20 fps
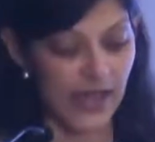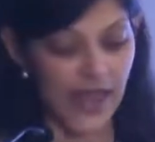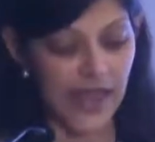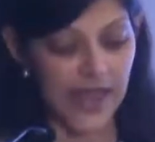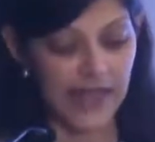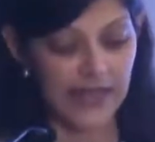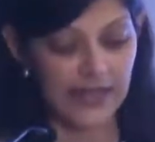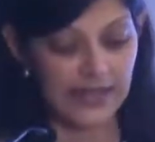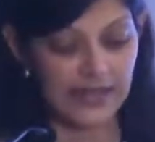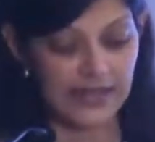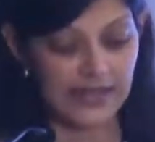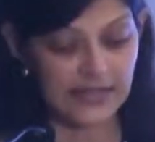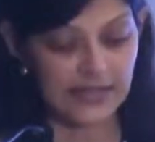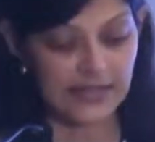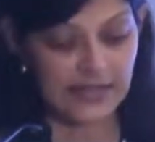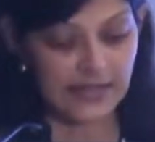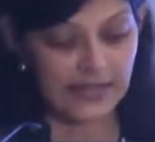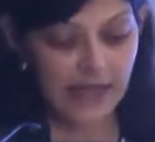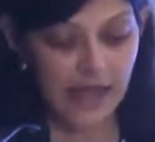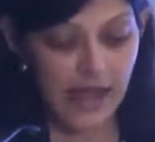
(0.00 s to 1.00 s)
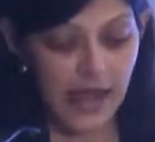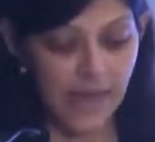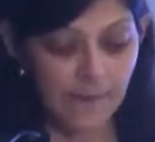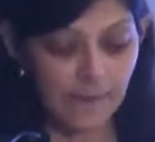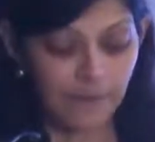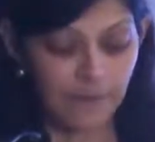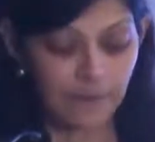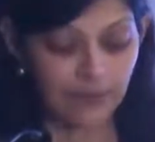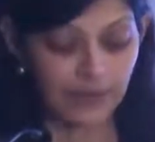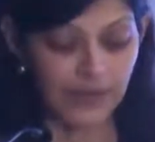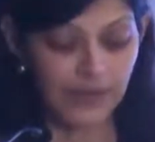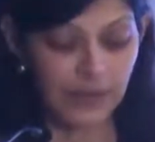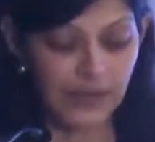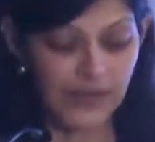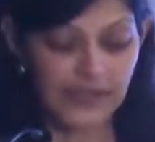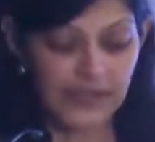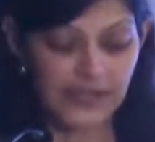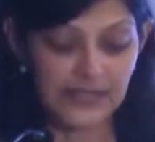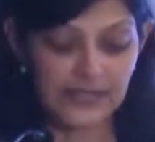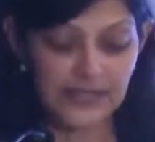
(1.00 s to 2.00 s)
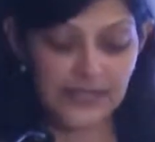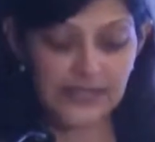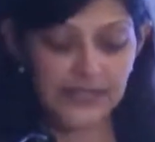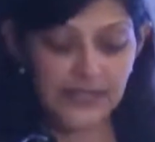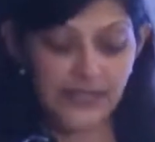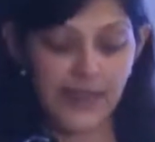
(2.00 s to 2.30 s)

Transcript: And basically,